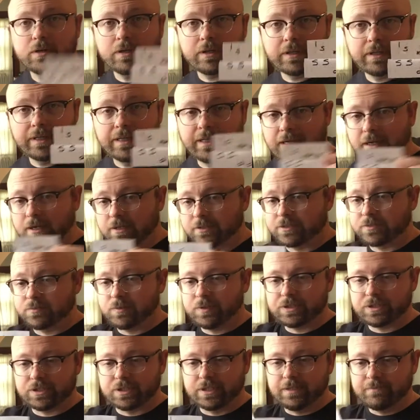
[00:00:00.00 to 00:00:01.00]
And then I'll
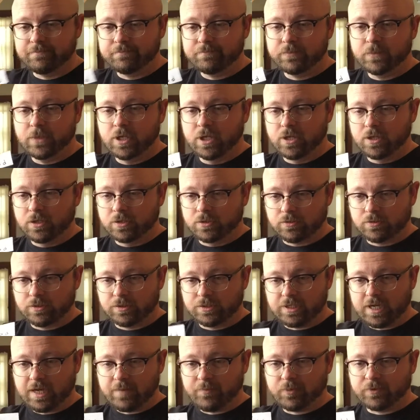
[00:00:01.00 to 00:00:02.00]
switch them. Do the
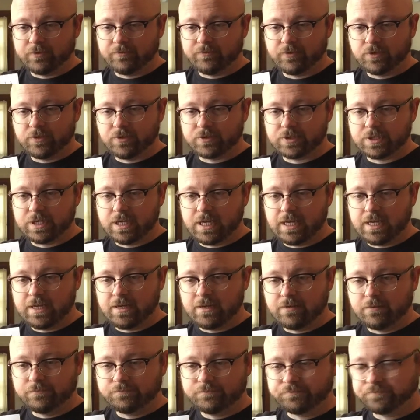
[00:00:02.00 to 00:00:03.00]
top one first
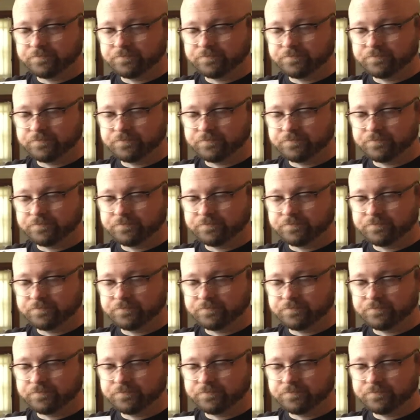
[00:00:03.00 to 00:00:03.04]
now.